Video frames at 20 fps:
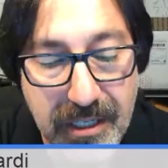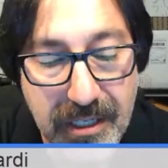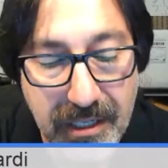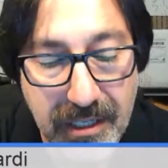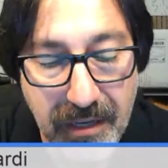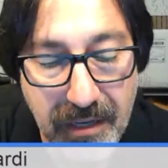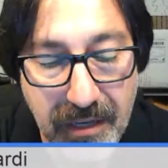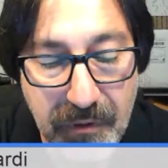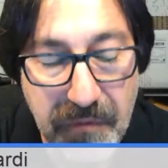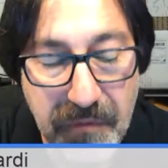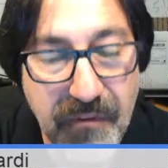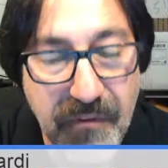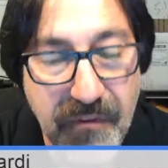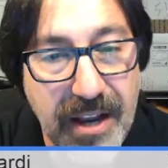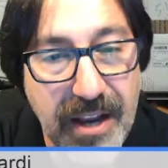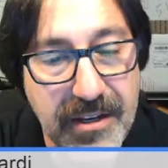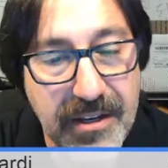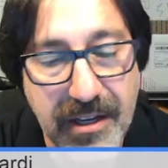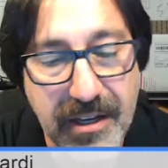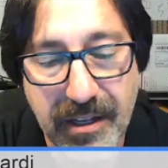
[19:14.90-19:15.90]
if you
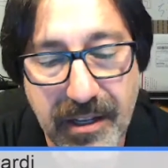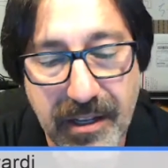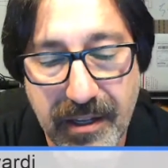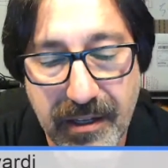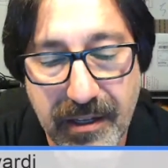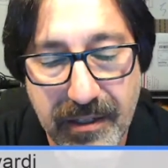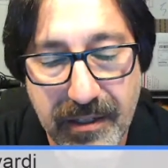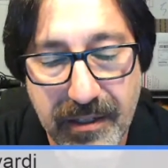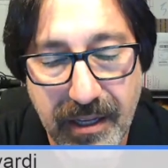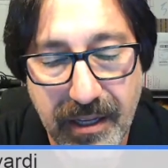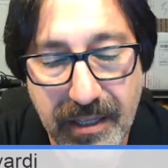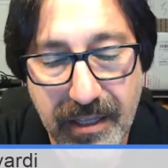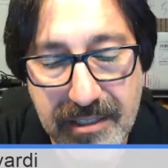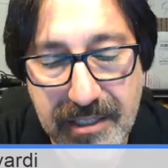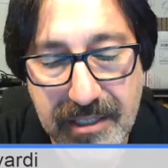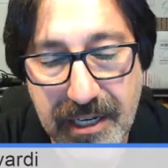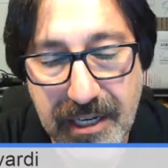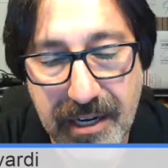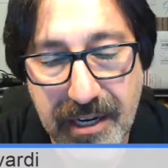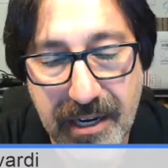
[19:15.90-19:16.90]
find a
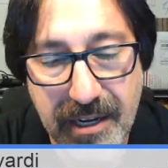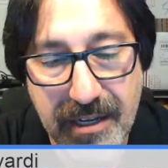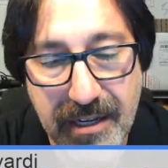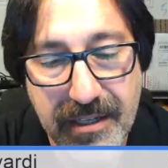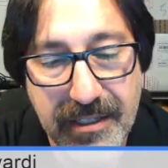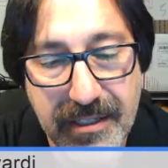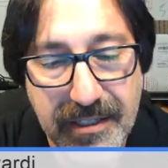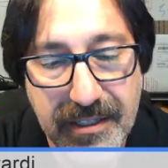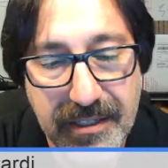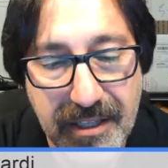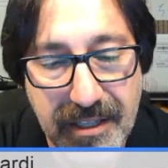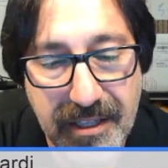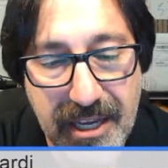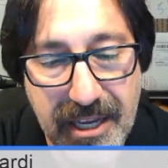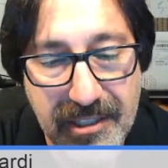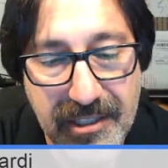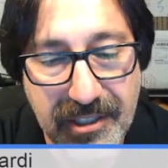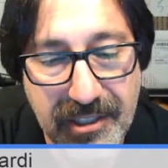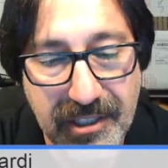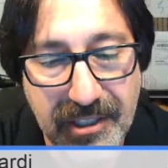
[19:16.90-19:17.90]
Latina
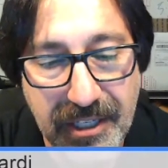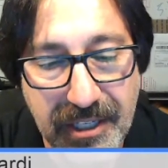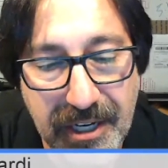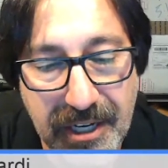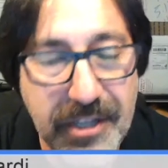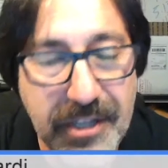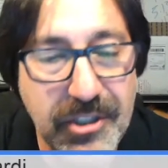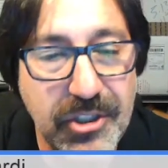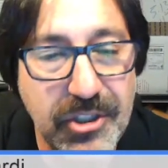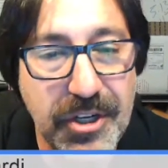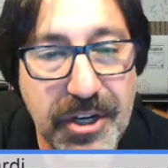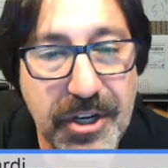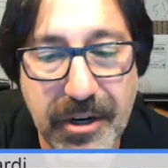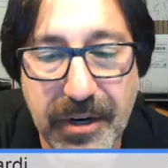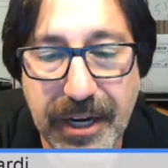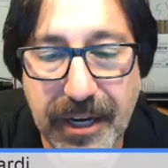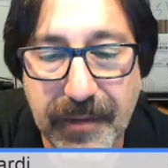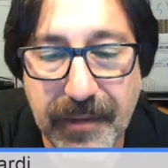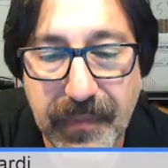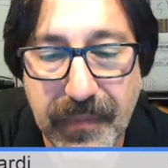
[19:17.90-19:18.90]
that's in
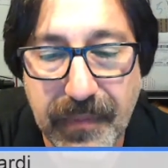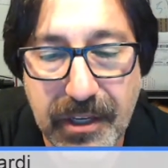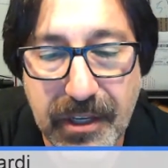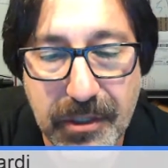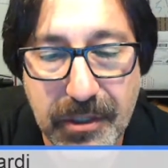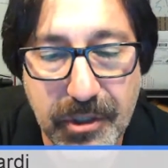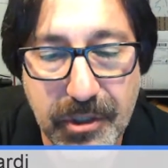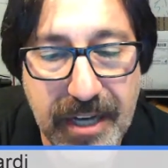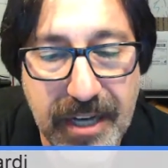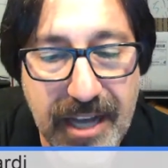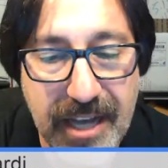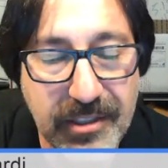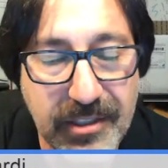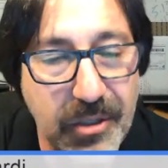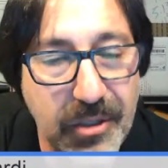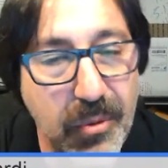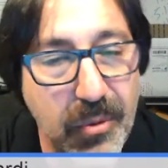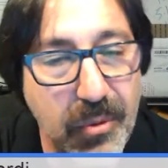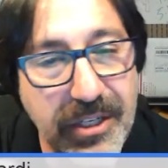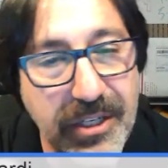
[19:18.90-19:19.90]
engineering, you should ask
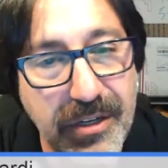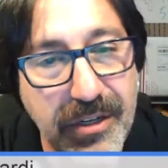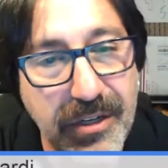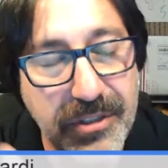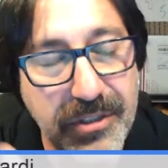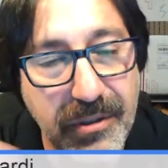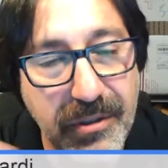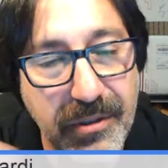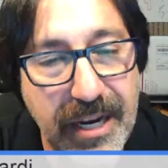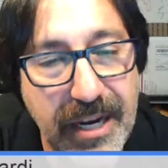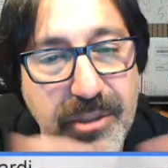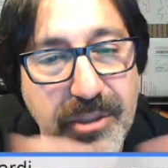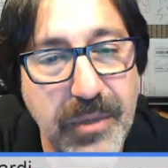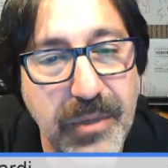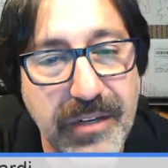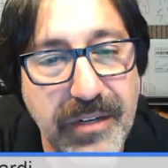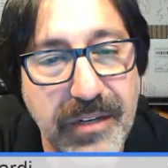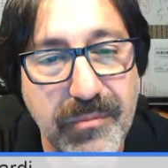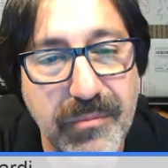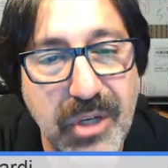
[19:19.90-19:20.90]
her what year she
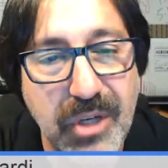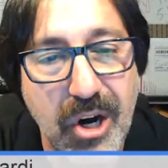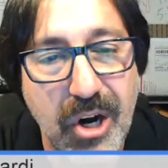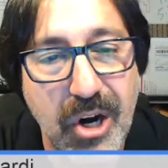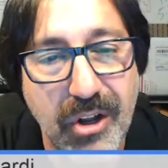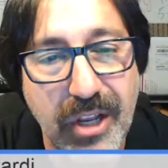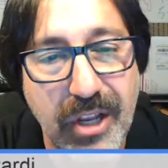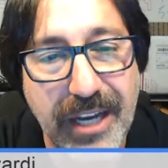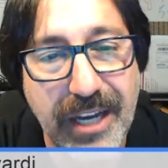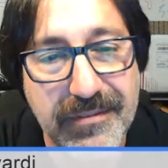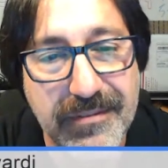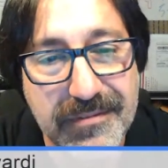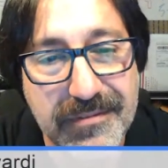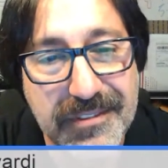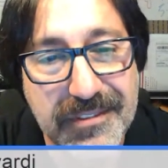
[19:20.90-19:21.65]
graduated from Carl Hayden,